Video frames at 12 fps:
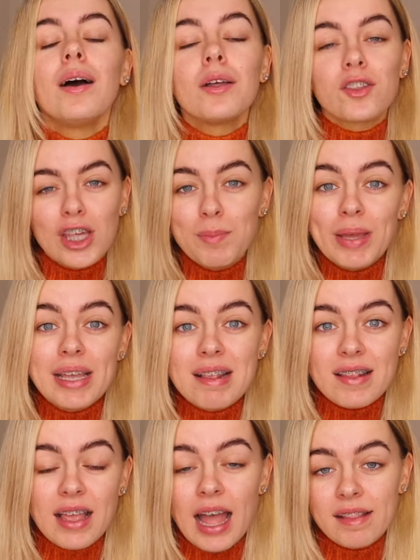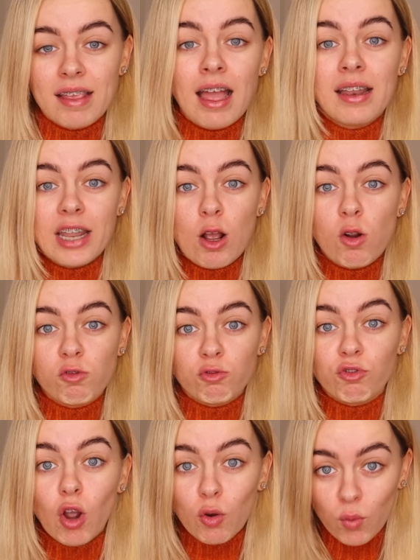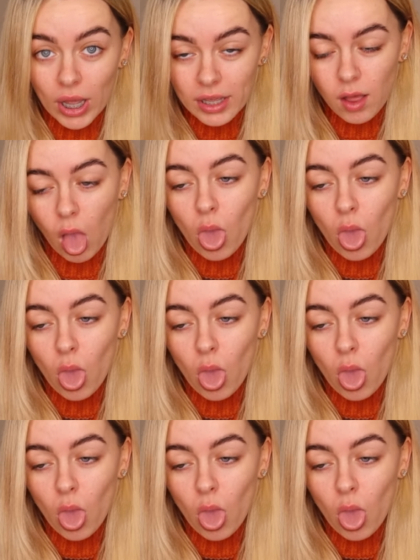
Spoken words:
GPs can't hand out Roaccutane